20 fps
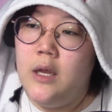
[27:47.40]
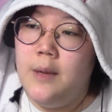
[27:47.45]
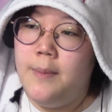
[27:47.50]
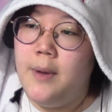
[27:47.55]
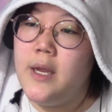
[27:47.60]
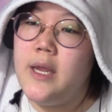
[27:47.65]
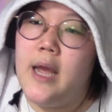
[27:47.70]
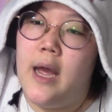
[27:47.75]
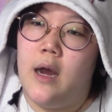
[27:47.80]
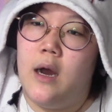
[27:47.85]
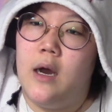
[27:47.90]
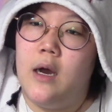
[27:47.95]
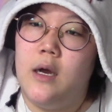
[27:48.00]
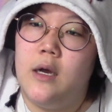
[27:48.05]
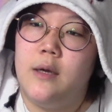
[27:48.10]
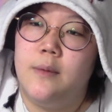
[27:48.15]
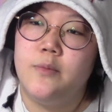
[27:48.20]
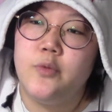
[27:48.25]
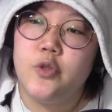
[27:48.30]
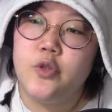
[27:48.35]
But yeah,
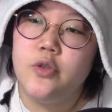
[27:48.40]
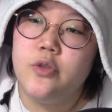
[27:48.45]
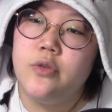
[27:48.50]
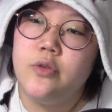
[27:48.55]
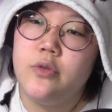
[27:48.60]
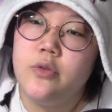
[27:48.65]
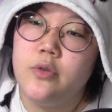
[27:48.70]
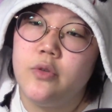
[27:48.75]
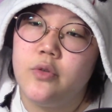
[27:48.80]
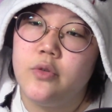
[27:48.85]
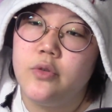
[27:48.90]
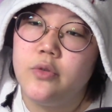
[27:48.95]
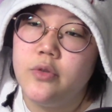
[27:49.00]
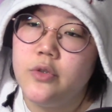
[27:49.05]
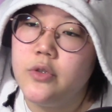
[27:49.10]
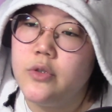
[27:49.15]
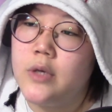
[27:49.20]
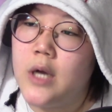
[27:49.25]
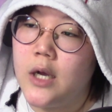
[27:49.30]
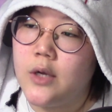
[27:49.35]
um, Yu Yu
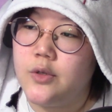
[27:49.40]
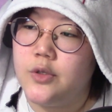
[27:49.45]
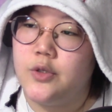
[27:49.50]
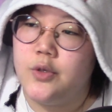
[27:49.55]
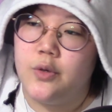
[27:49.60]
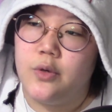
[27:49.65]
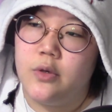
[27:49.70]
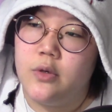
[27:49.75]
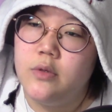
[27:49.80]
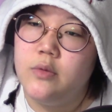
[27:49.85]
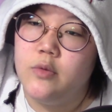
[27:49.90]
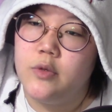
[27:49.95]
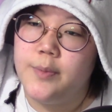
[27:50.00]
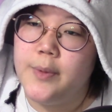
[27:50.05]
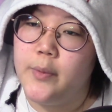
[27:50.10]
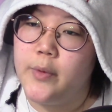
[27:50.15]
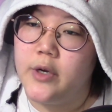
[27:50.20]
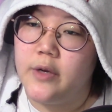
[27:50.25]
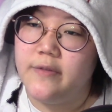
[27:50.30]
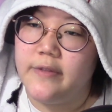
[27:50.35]
Yu Hakusho would
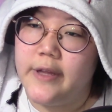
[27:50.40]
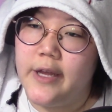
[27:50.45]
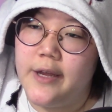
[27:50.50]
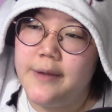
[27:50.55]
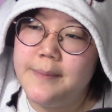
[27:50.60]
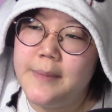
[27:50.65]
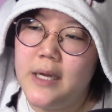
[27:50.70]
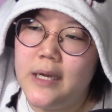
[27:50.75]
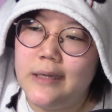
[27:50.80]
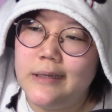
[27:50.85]
be one of them.